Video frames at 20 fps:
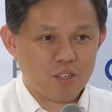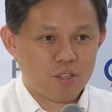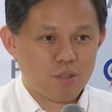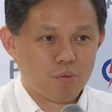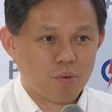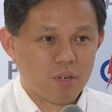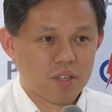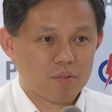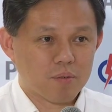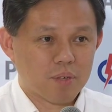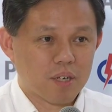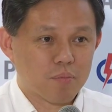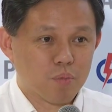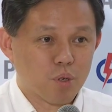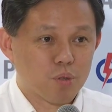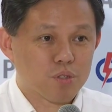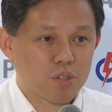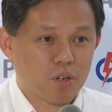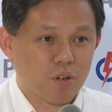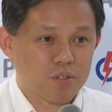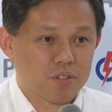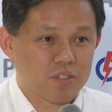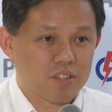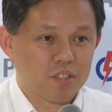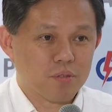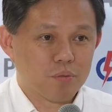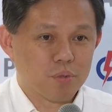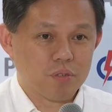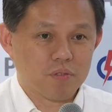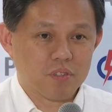What we are most
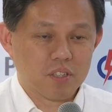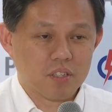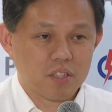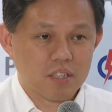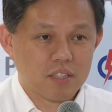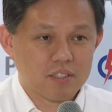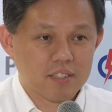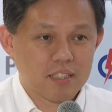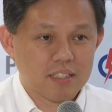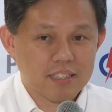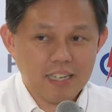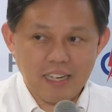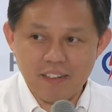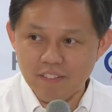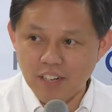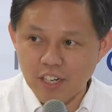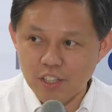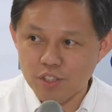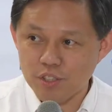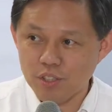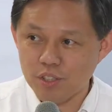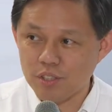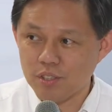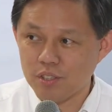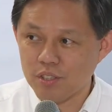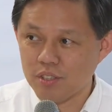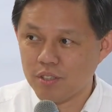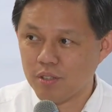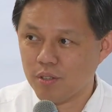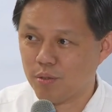concerned with uh, is the direction
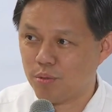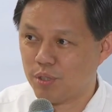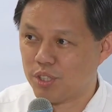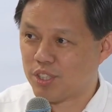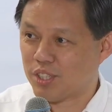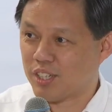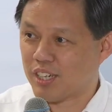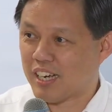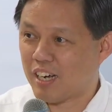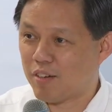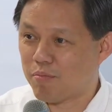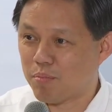which the